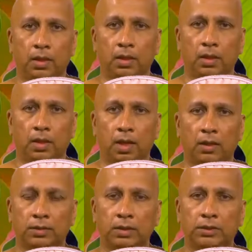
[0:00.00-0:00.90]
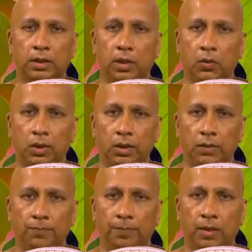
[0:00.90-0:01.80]
as
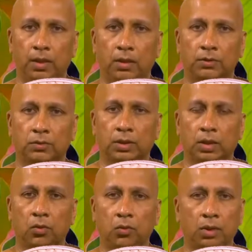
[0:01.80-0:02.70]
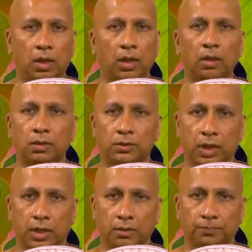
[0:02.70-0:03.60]
insecurity, so that everyone can
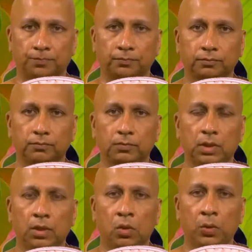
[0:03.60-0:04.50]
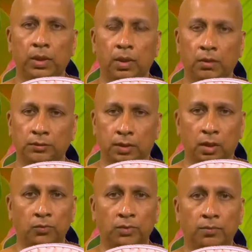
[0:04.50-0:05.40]
understand. We are
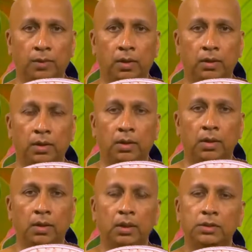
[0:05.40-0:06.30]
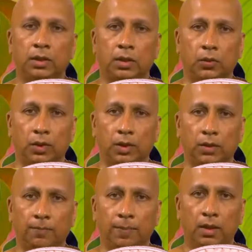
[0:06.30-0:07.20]
surrounded by
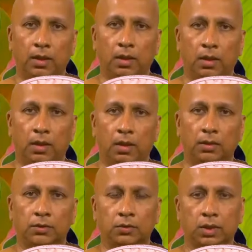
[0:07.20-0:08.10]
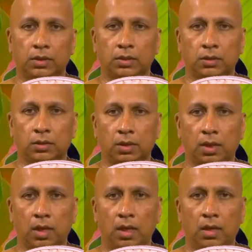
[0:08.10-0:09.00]
insecurity, so that
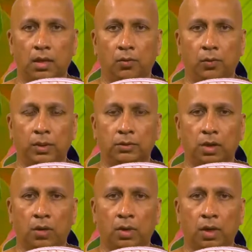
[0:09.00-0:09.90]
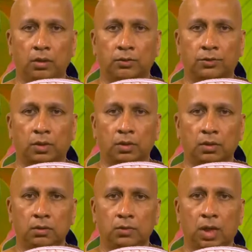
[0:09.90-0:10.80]
our eyes
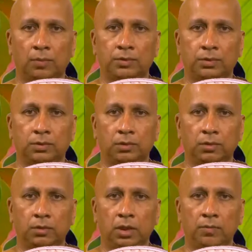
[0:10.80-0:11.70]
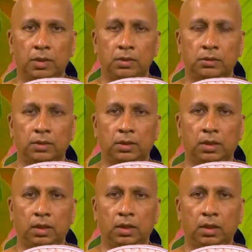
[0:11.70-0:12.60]
struggle to capture the images
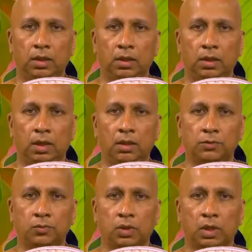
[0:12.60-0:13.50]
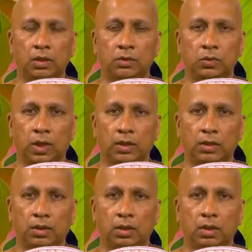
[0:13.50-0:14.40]
that the eyes would like to
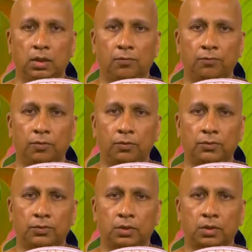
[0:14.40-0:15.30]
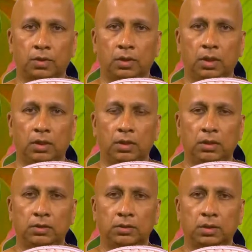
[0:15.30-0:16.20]
get. Of course,
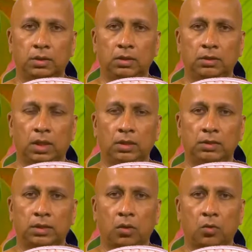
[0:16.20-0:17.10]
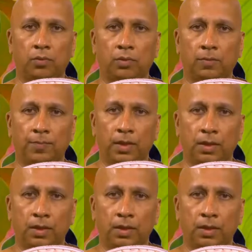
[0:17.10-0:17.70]
that is how our